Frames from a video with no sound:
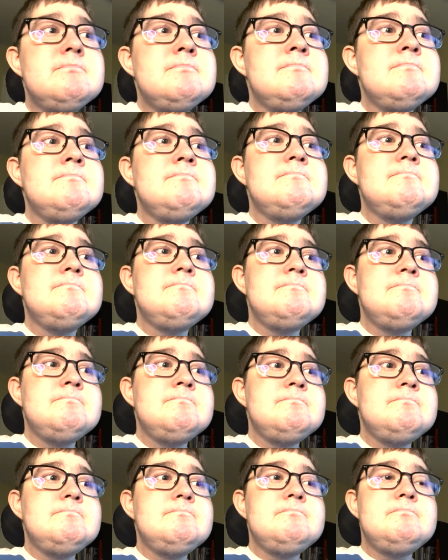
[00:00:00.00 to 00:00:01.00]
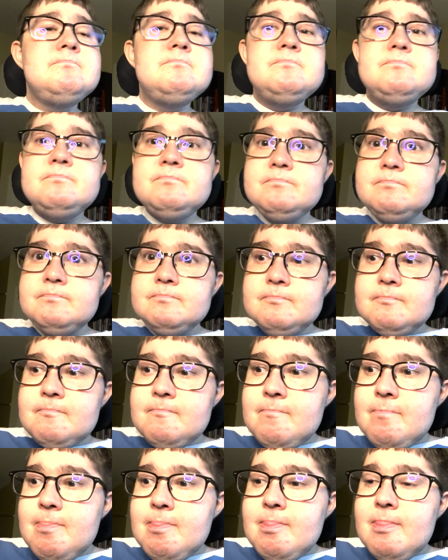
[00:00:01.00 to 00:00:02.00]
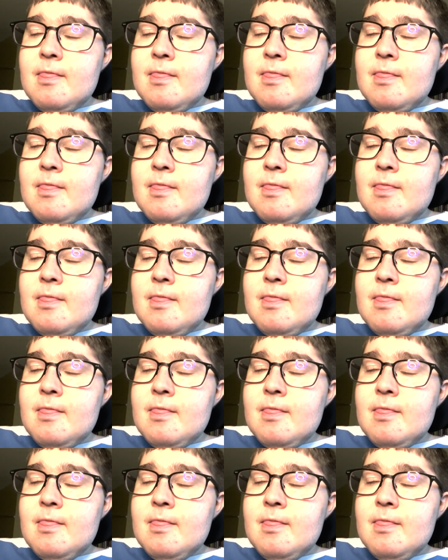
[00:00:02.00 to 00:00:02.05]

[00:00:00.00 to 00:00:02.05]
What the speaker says: Nothing is said.